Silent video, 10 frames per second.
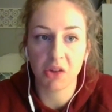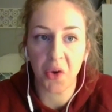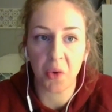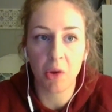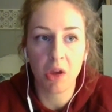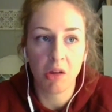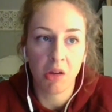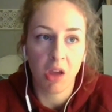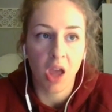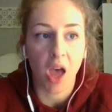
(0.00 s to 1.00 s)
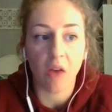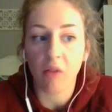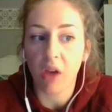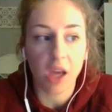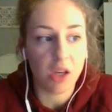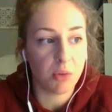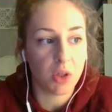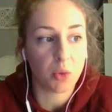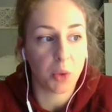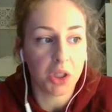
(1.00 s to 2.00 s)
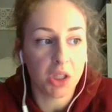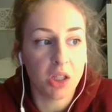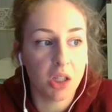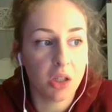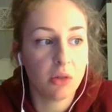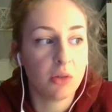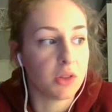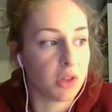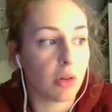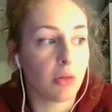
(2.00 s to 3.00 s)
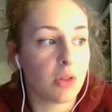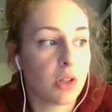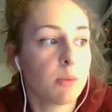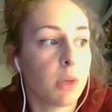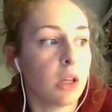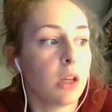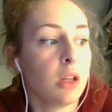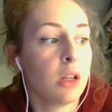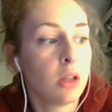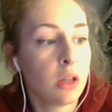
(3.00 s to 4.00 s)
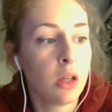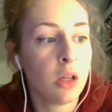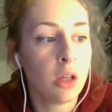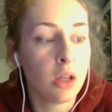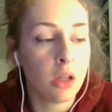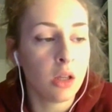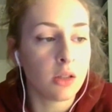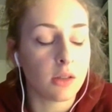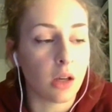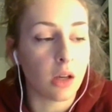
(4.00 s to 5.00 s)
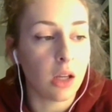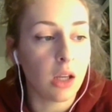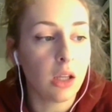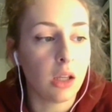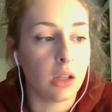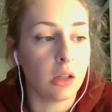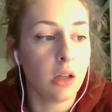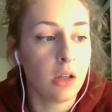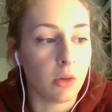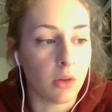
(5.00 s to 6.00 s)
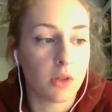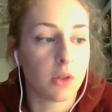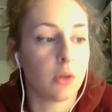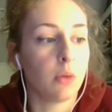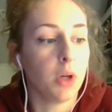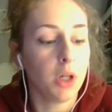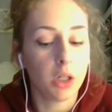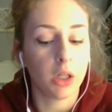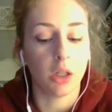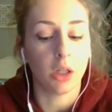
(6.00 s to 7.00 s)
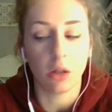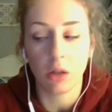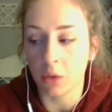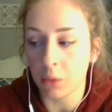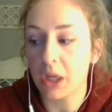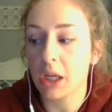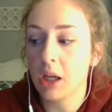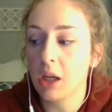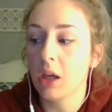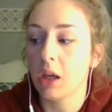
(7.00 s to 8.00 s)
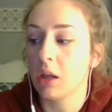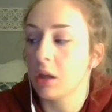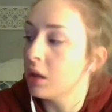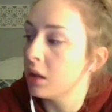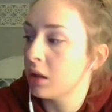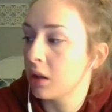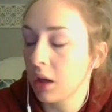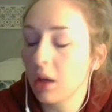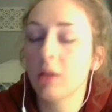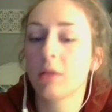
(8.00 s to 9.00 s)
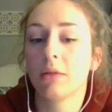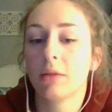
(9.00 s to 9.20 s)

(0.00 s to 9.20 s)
So I haven't had too much work to do. So I've just been studying and doing schoolwork and reading, and yeah.